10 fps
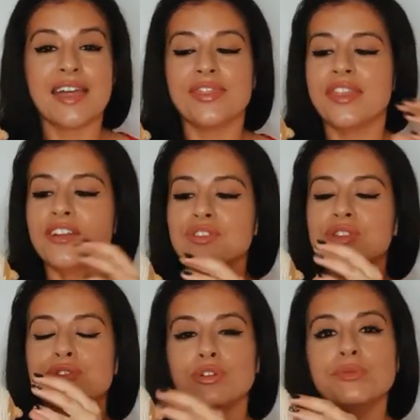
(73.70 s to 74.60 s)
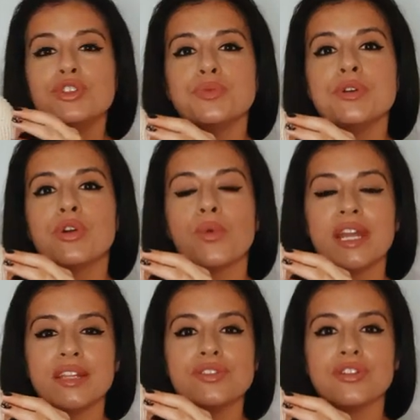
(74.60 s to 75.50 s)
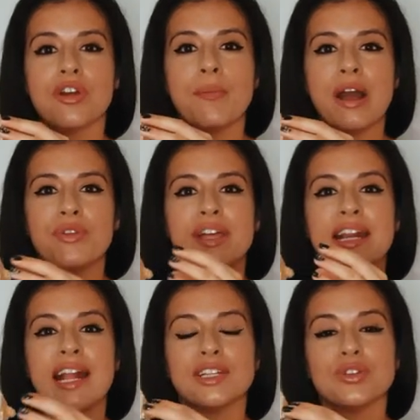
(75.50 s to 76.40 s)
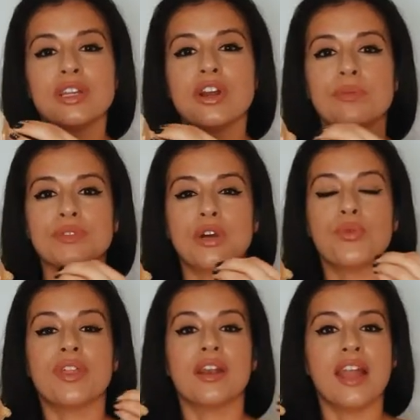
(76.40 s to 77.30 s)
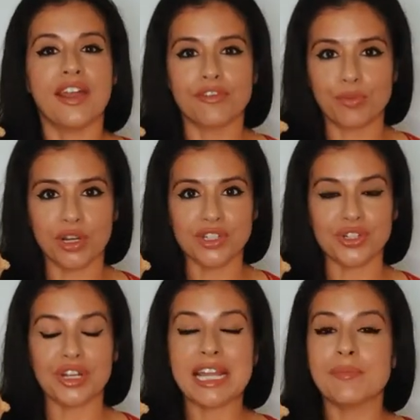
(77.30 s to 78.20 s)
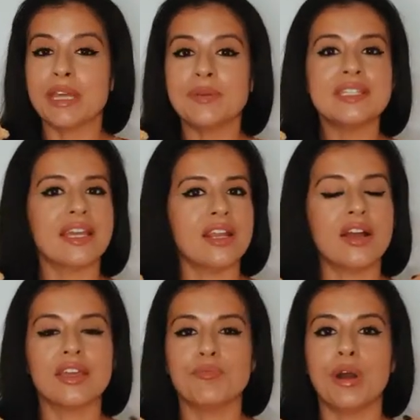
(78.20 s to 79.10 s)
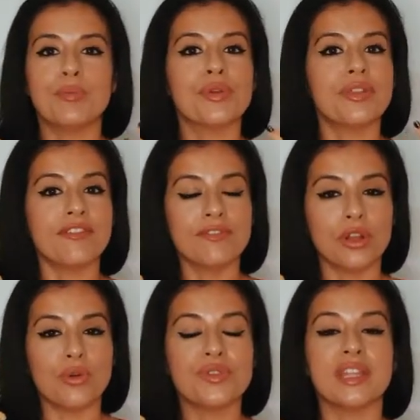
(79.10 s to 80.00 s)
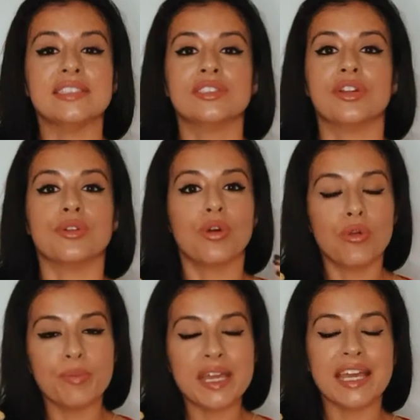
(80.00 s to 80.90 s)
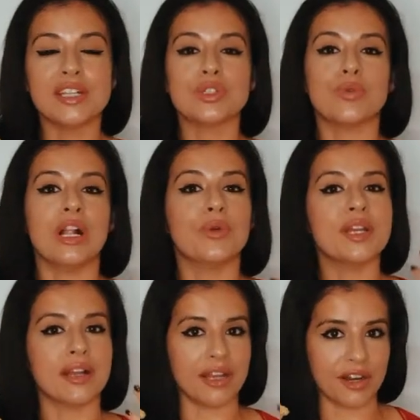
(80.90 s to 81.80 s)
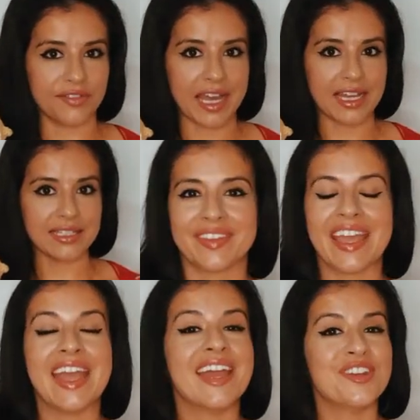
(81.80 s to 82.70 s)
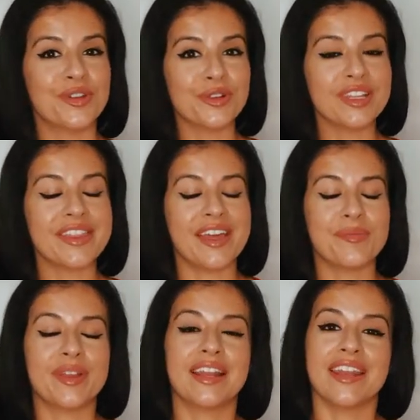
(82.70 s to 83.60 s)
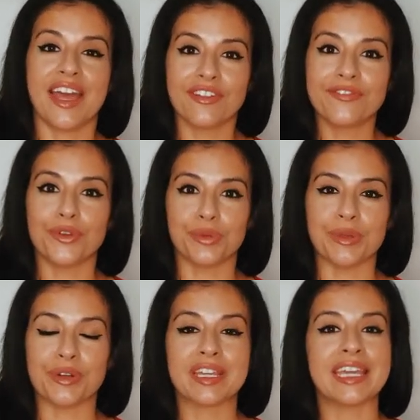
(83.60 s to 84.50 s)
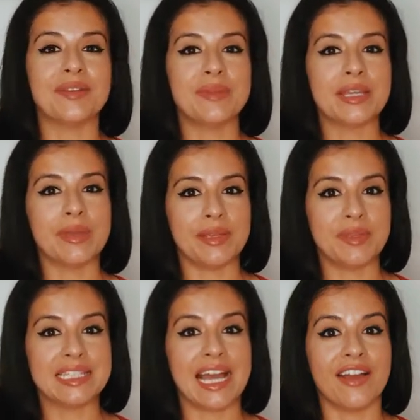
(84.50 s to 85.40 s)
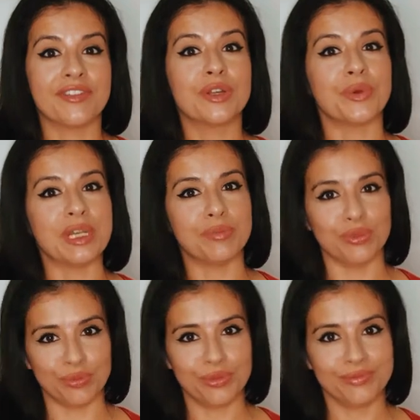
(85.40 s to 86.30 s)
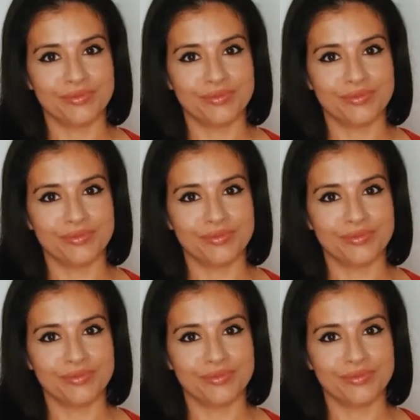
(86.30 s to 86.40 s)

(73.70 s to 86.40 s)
There is so much milk waiting to come out that it actually comes out with a lot of pressure and babies cannot keep up with the flow. They start gulping and swallowing a lot of gas. Not only that, but a lot of fore milk can make babies have green poop.